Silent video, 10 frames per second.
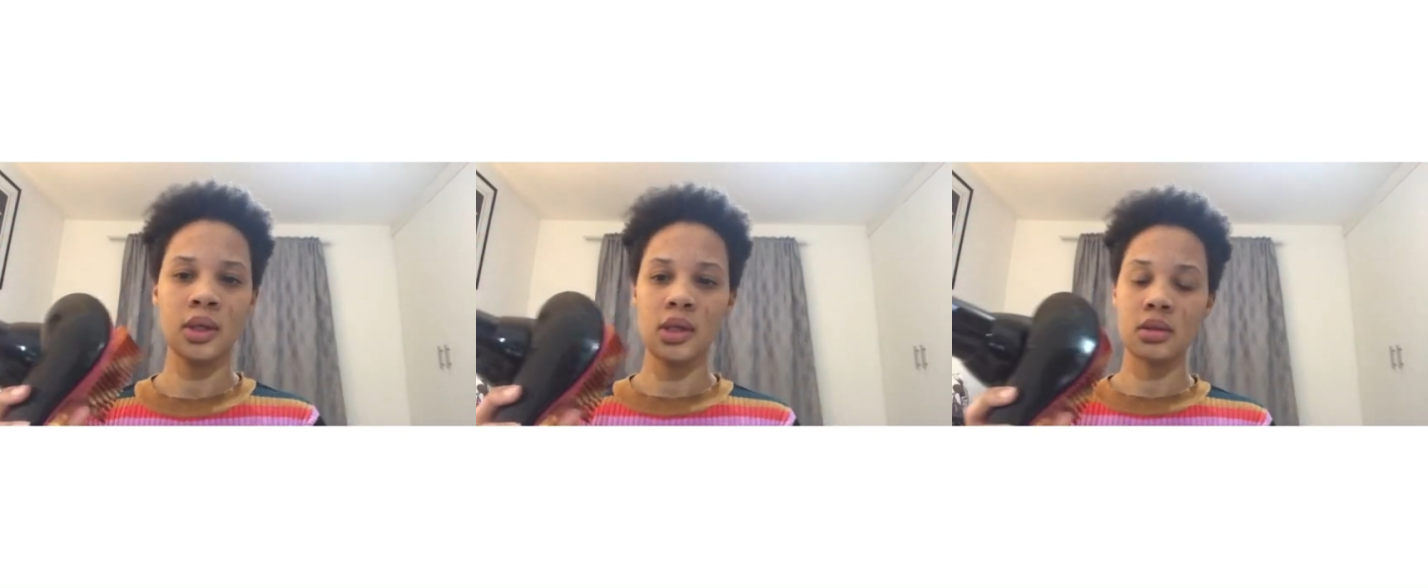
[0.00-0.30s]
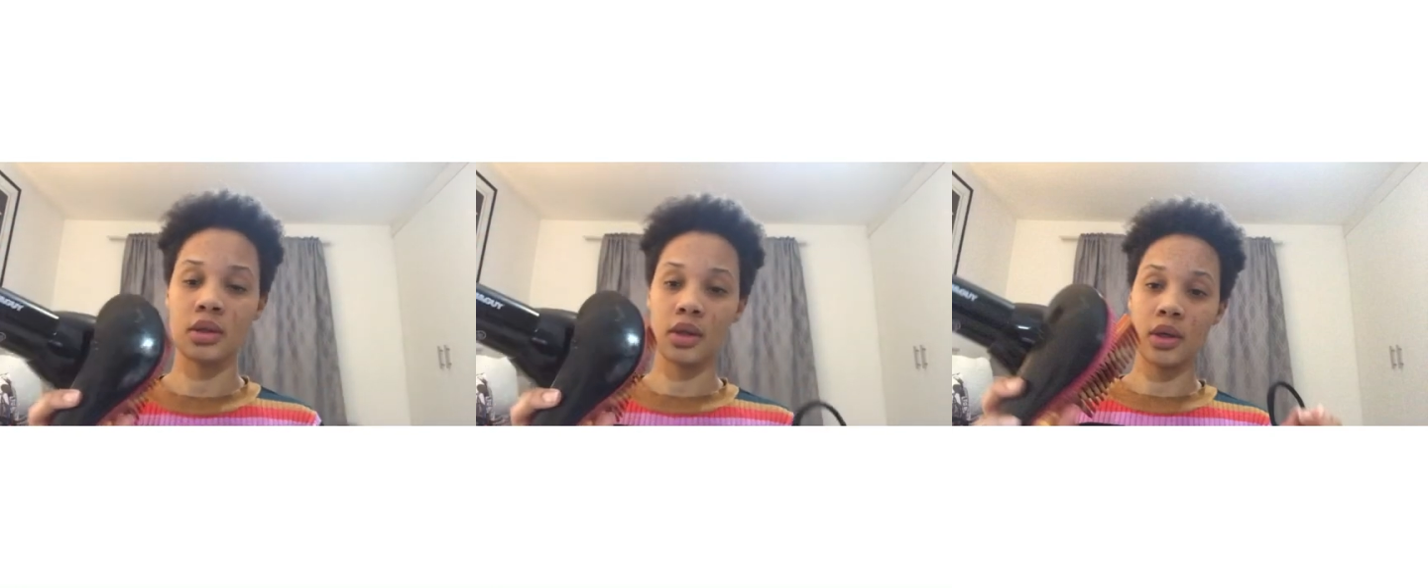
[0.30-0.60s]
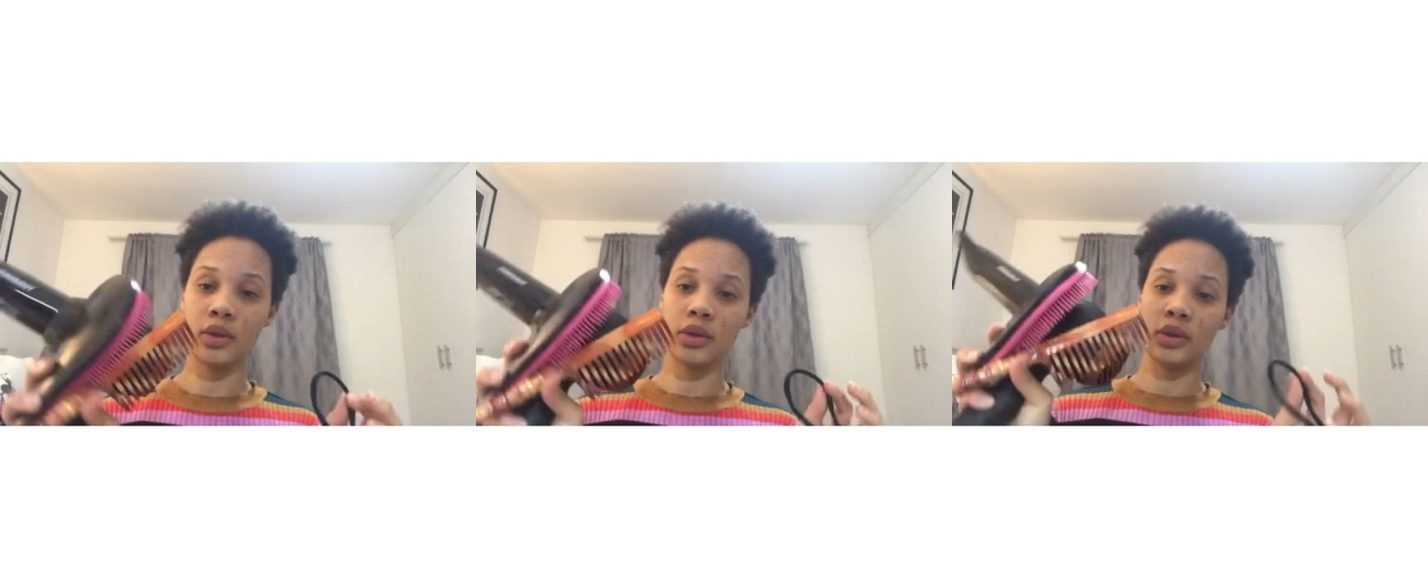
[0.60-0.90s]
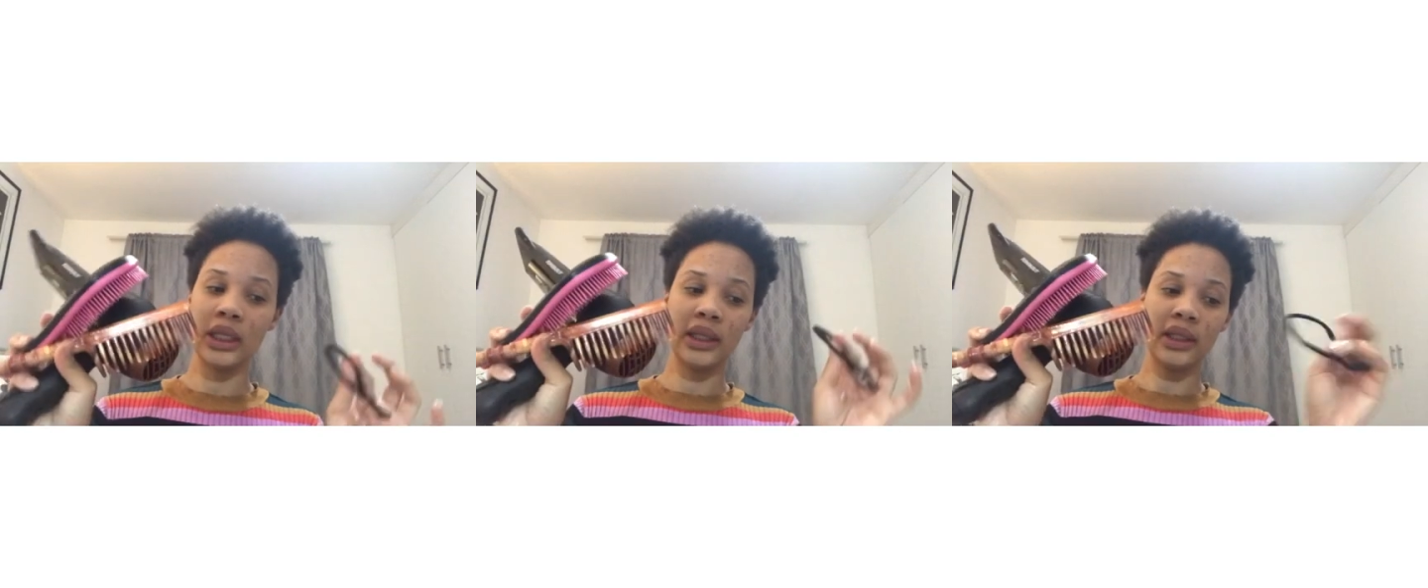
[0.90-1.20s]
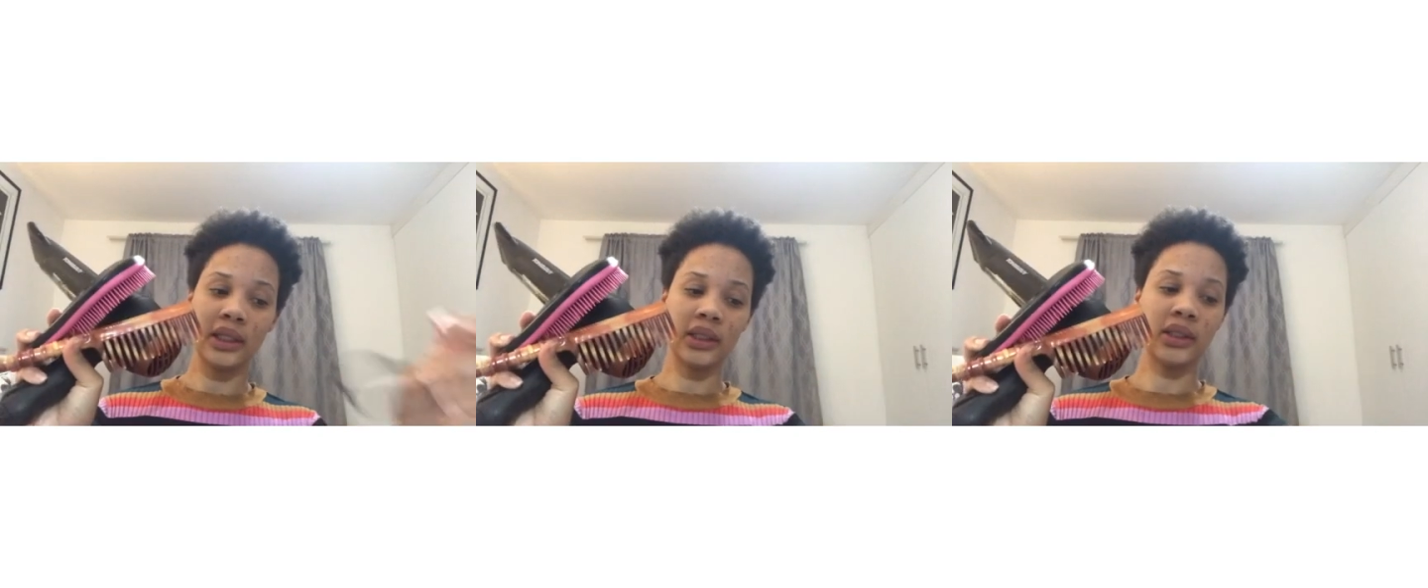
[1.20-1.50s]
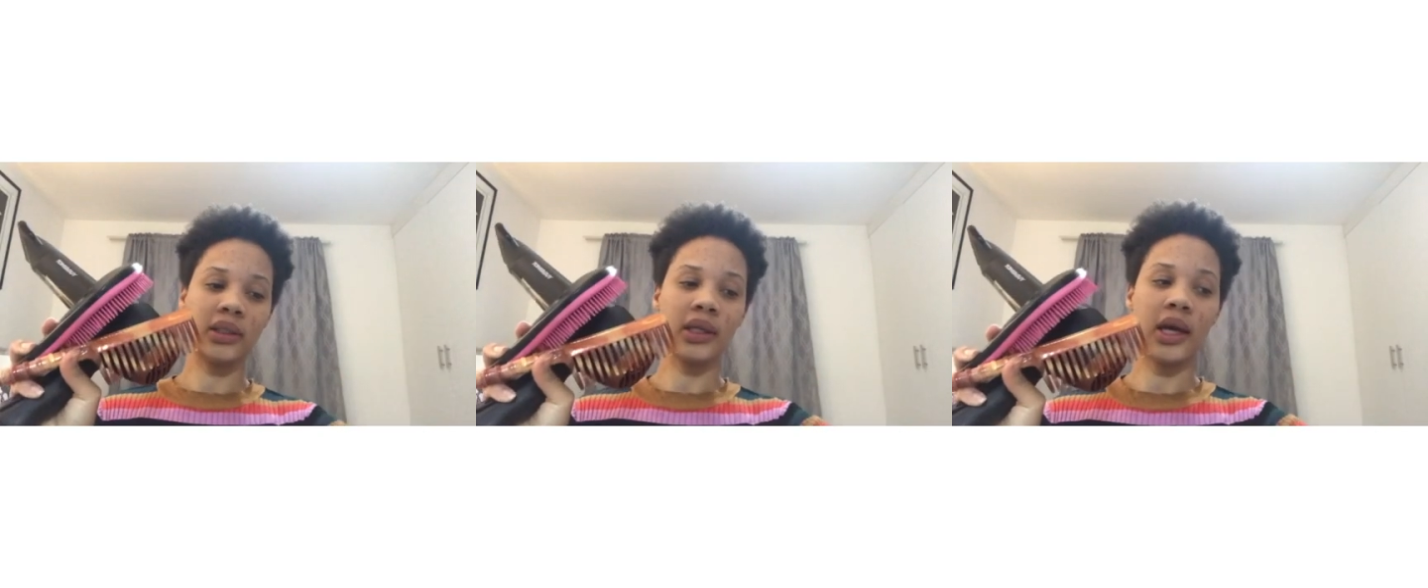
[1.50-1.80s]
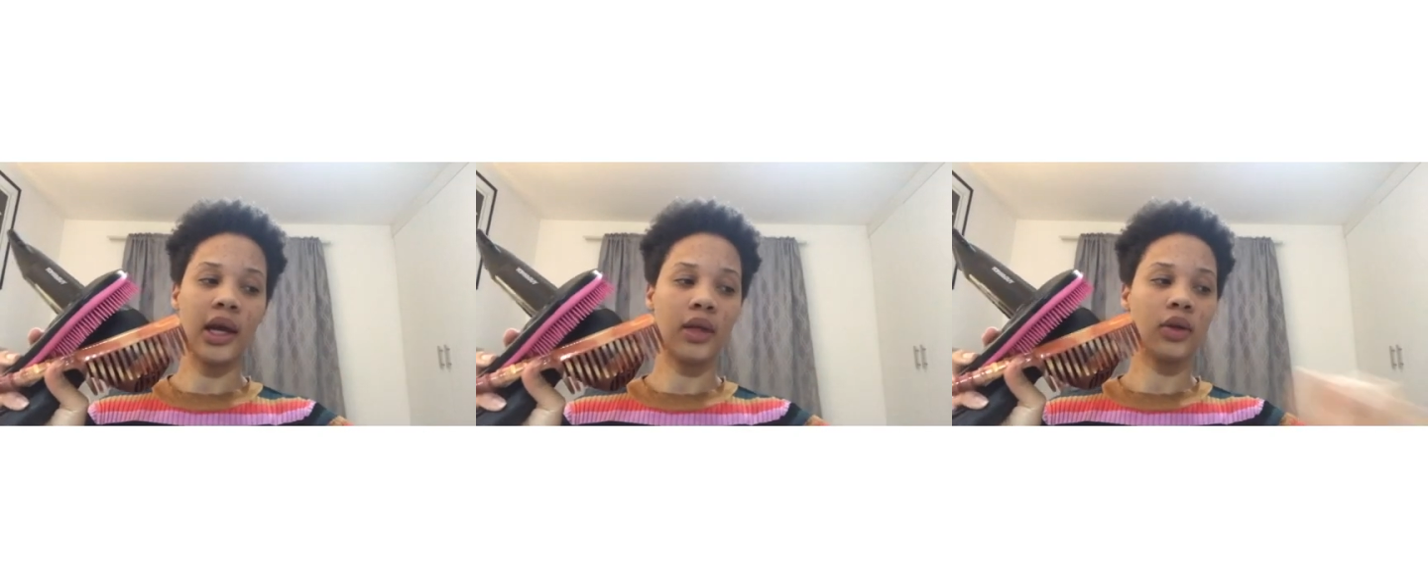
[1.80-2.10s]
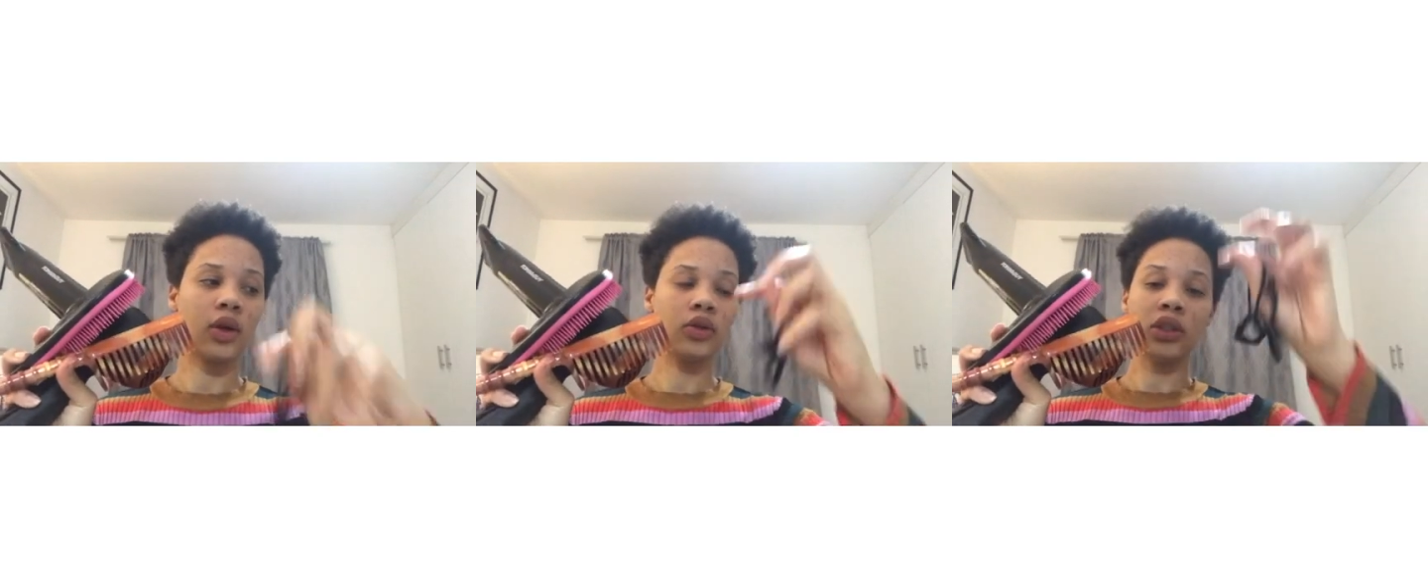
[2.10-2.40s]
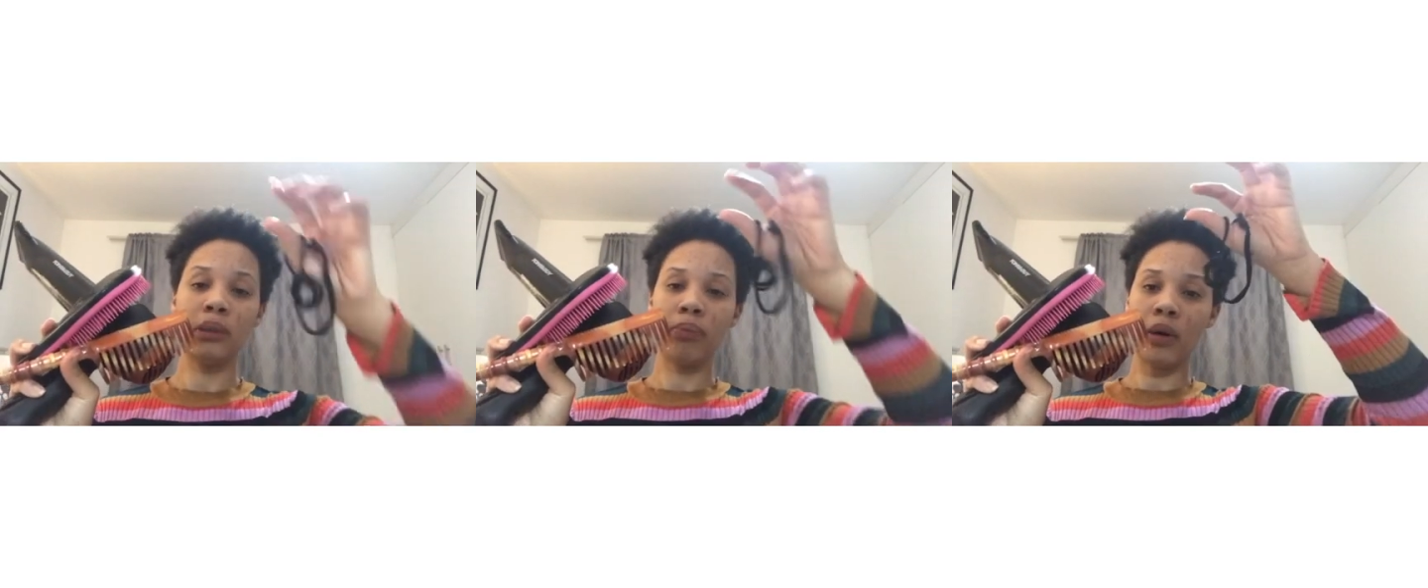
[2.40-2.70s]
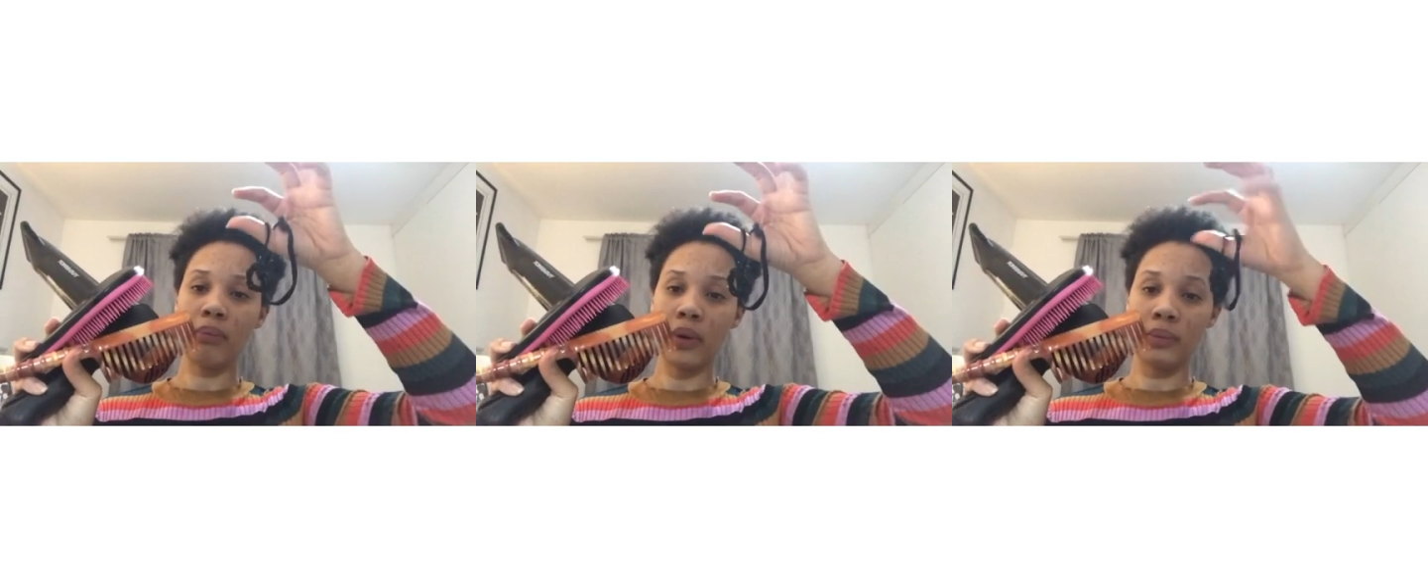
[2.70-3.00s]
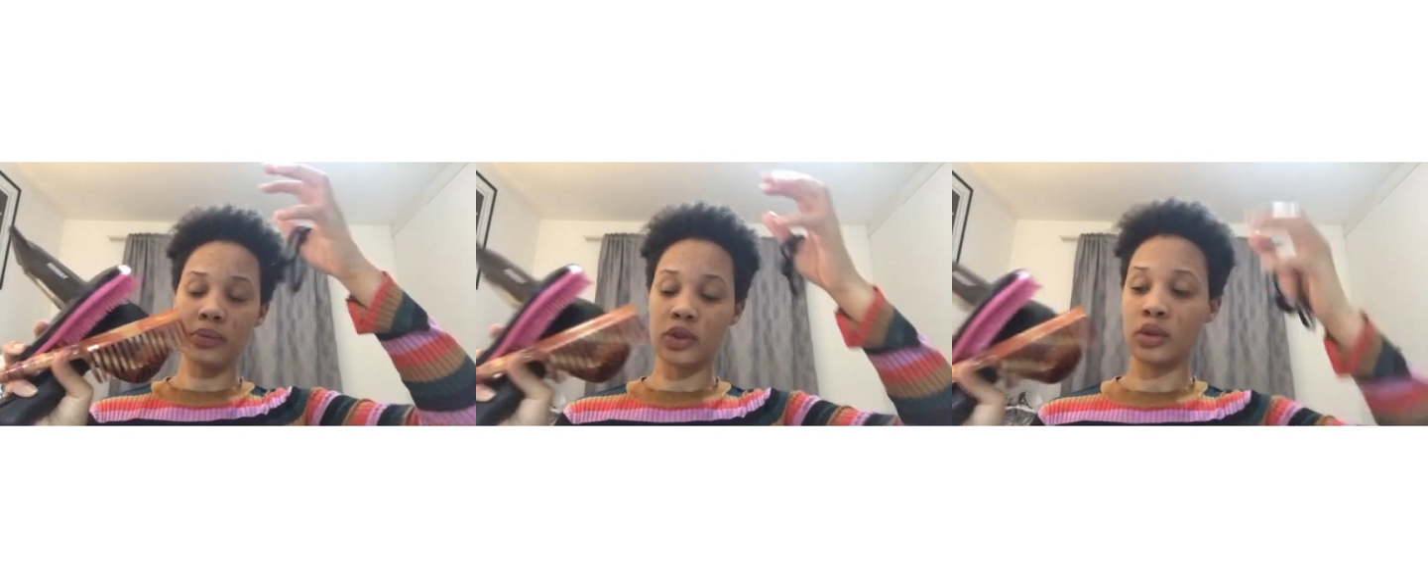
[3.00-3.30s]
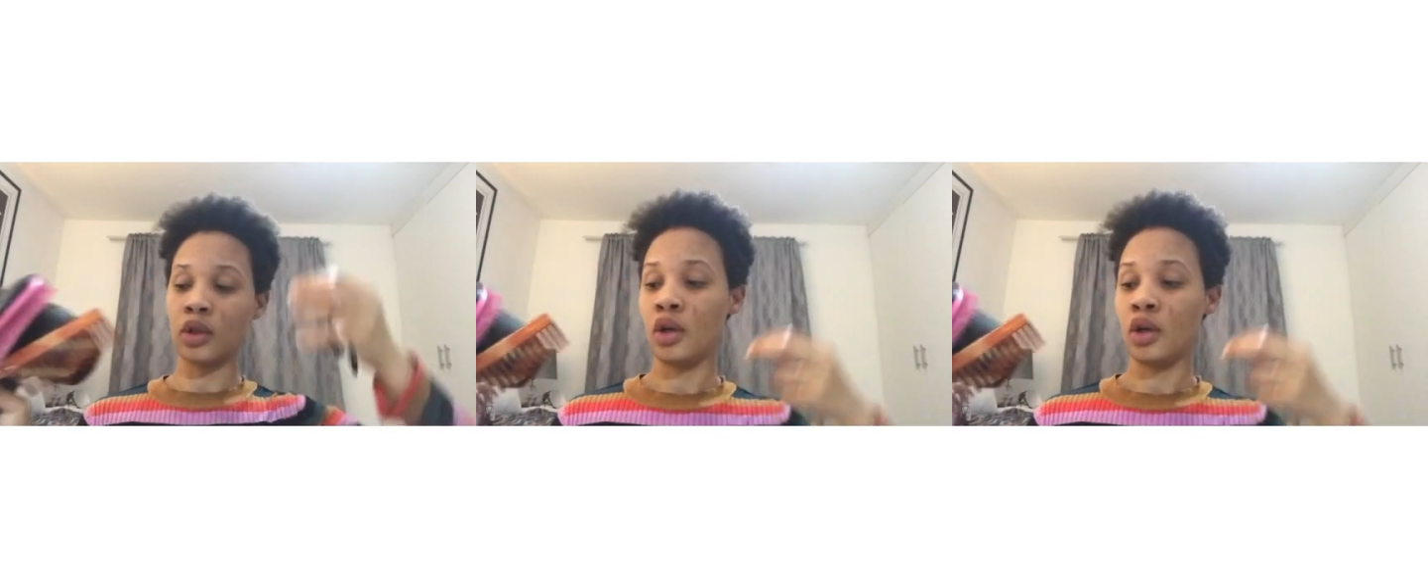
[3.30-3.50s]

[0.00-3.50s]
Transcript: So you're going to need this, and you're going to need pom-poms.